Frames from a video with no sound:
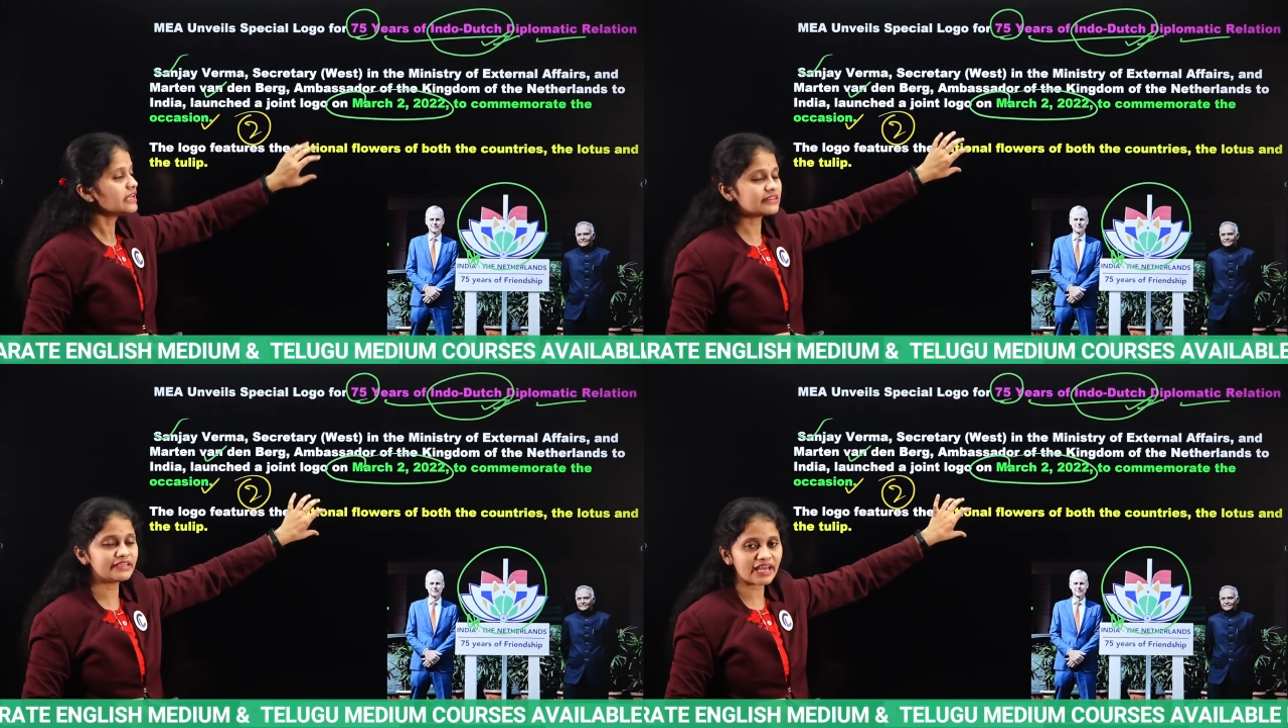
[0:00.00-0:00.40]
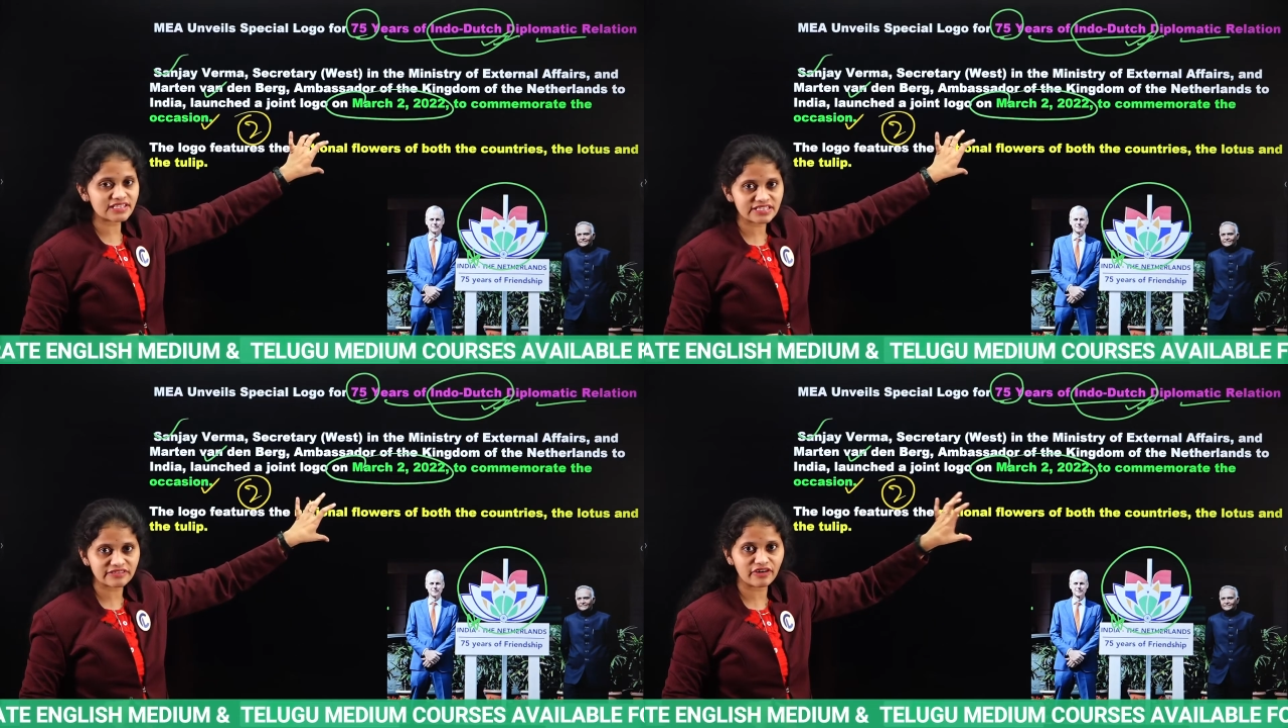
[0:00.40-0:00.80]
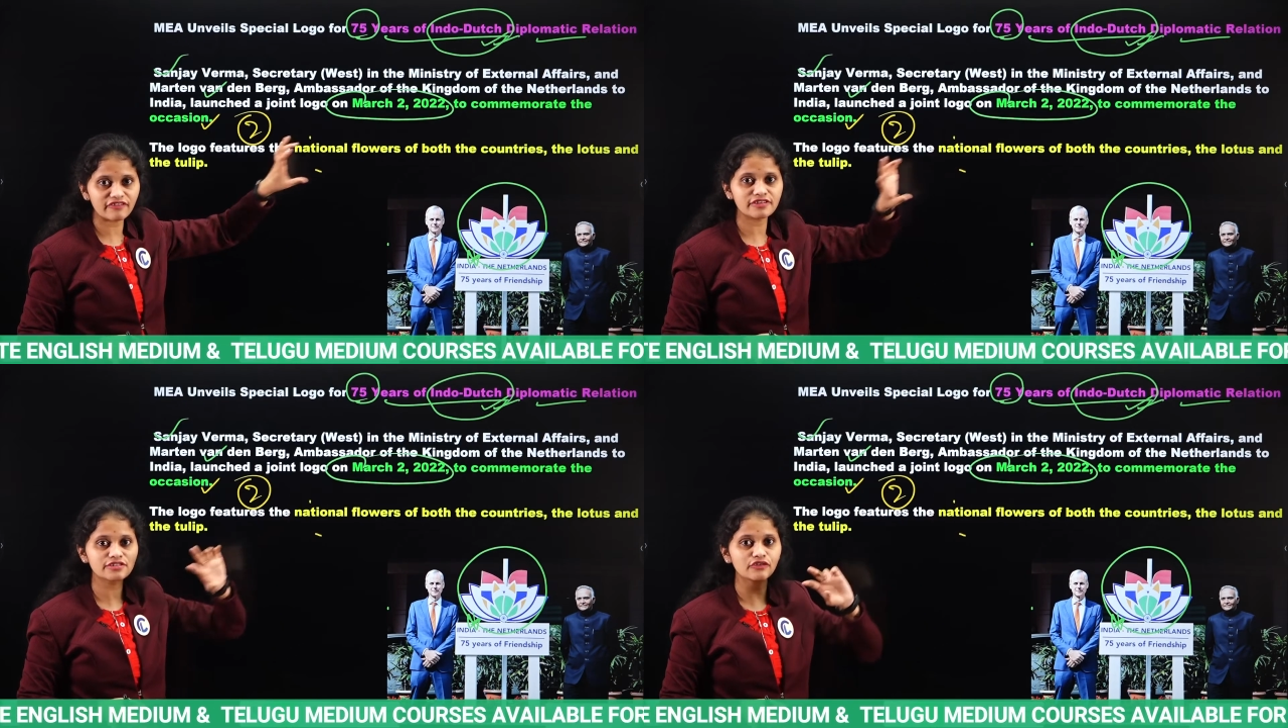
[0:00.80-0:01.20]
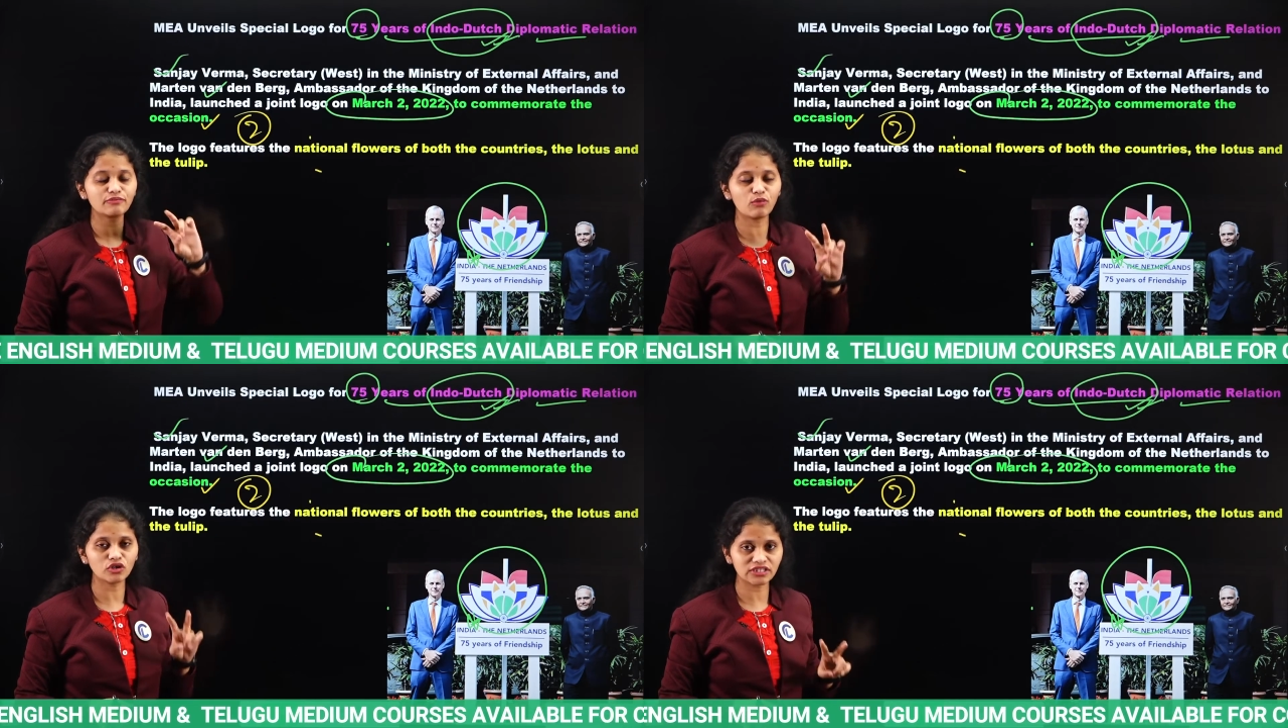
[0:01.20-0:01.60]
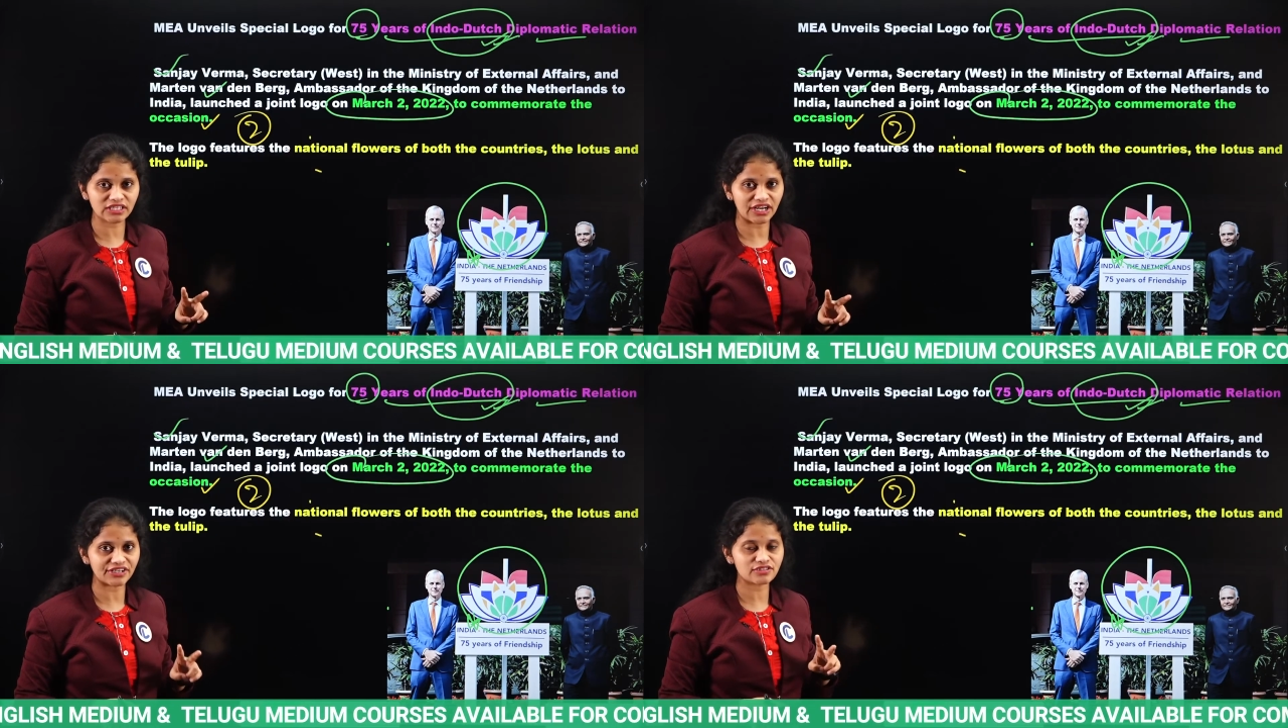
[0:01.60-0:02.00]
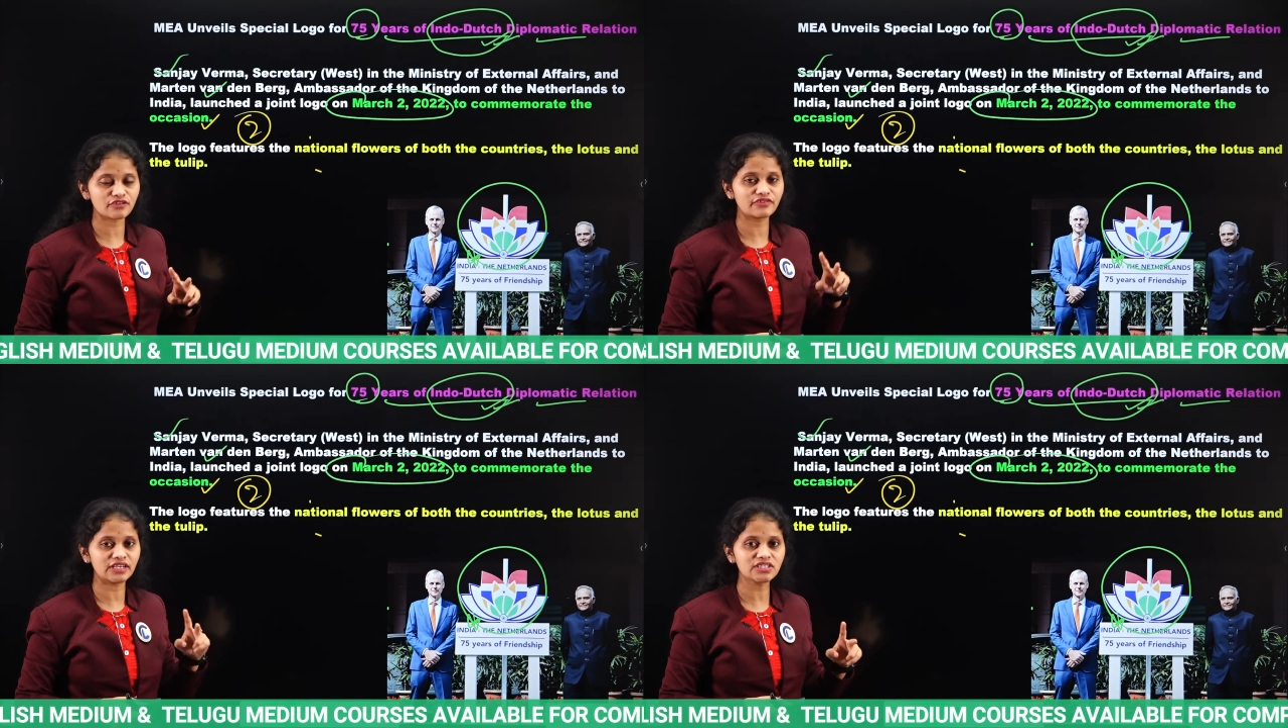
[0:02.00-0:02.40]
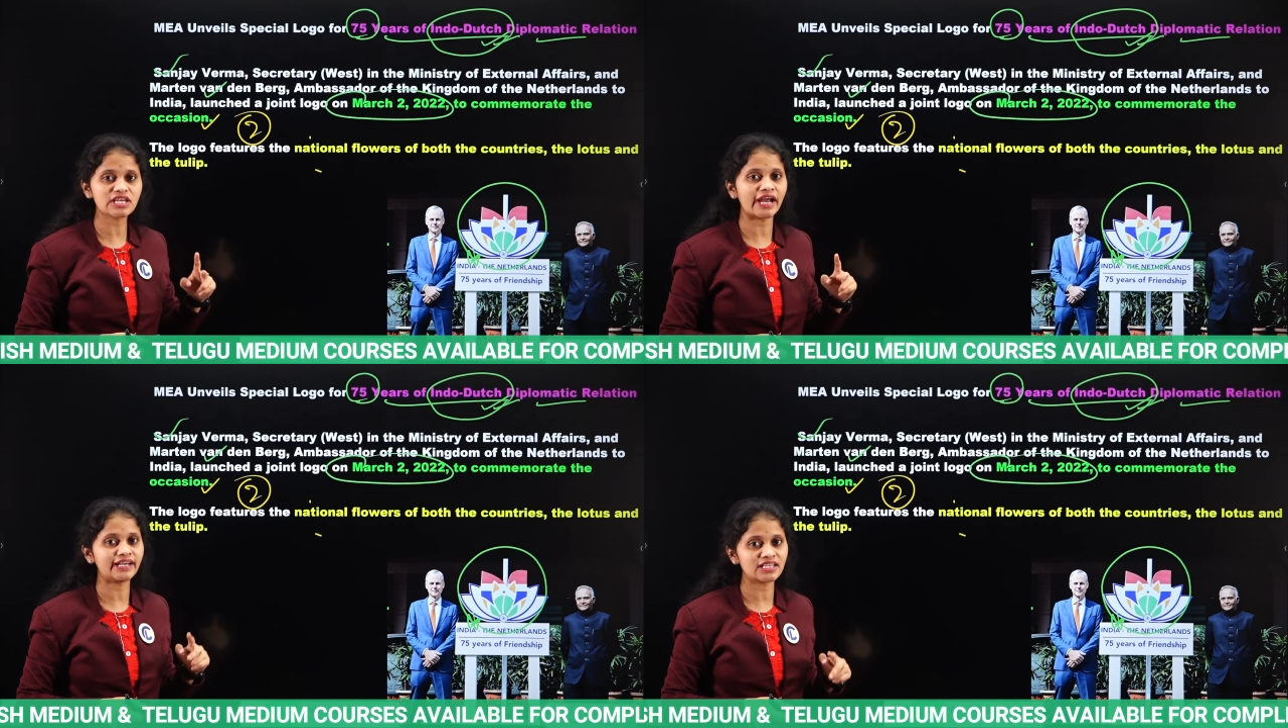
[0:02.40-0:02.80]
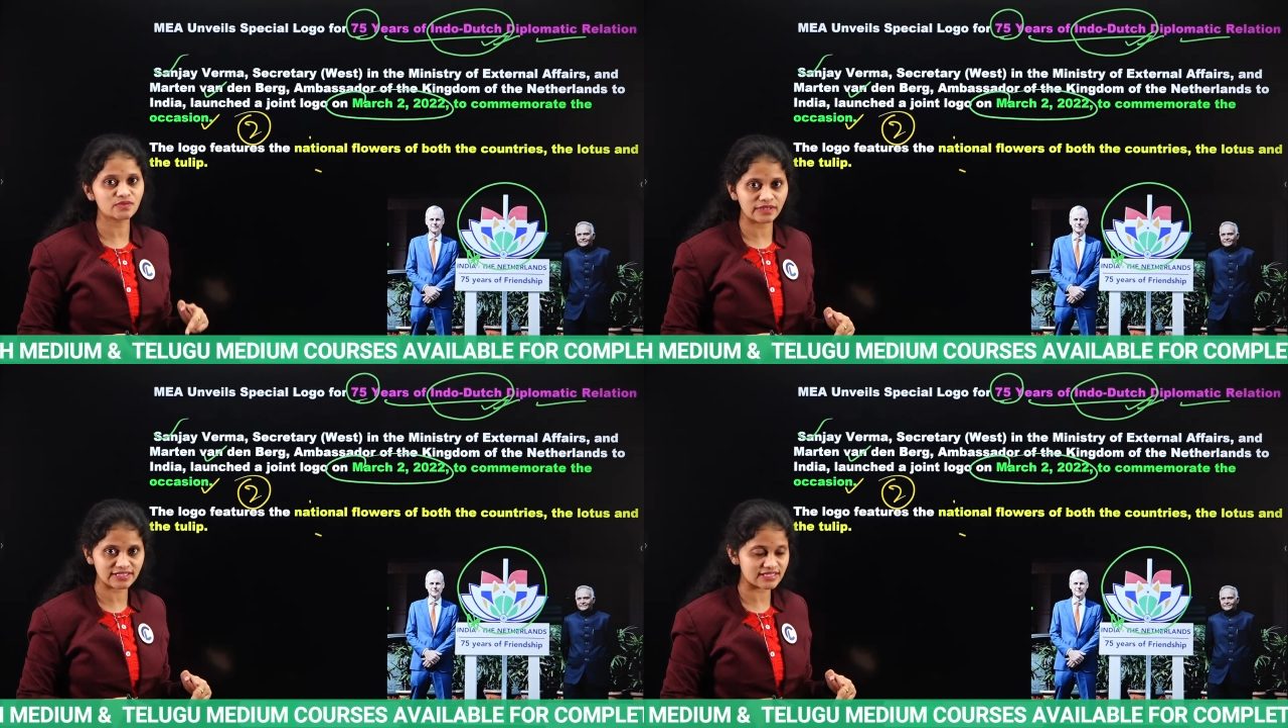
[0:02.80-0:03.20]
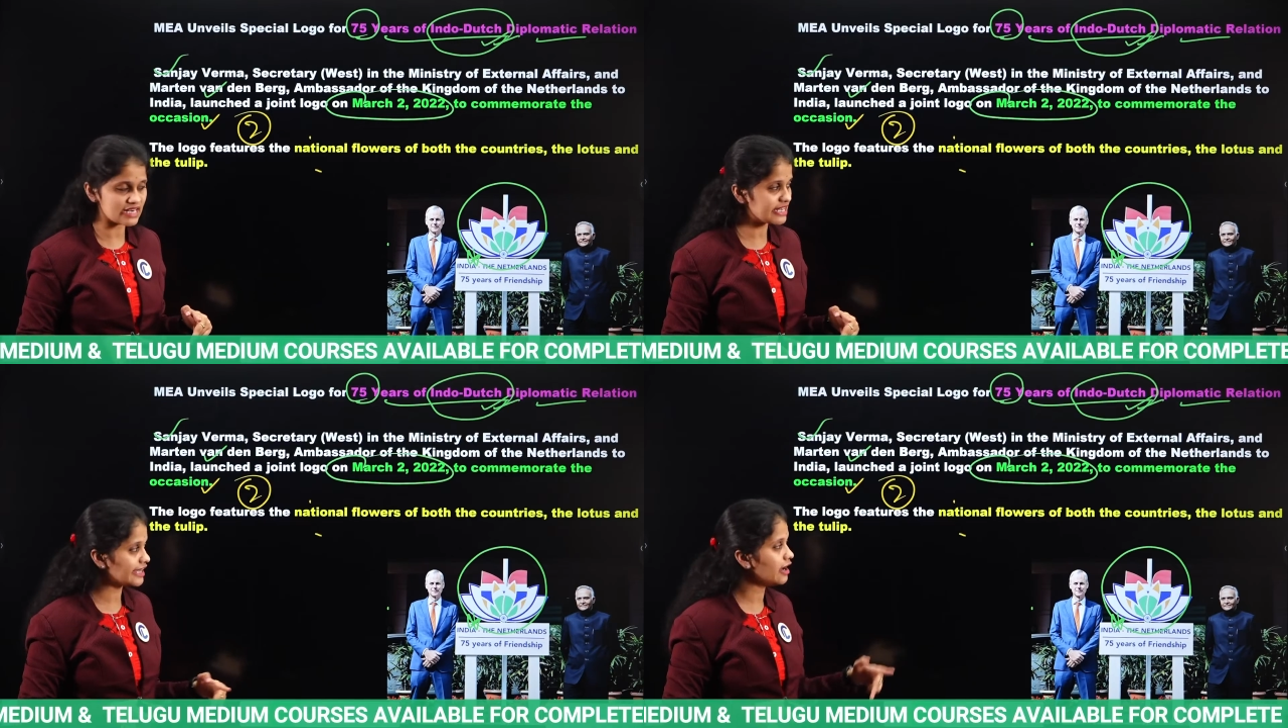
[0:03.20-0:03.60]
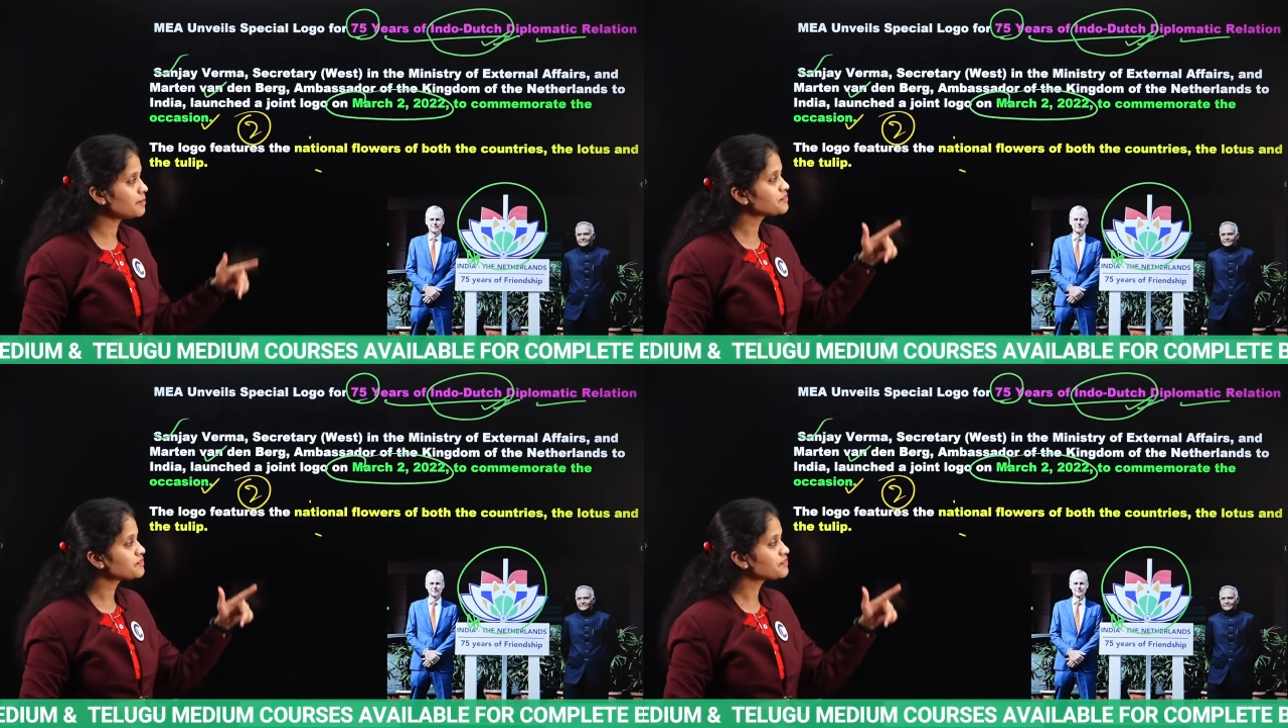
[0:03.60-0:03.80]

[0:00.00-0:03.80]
the national flowers of both the countries of Dutch and as well as India.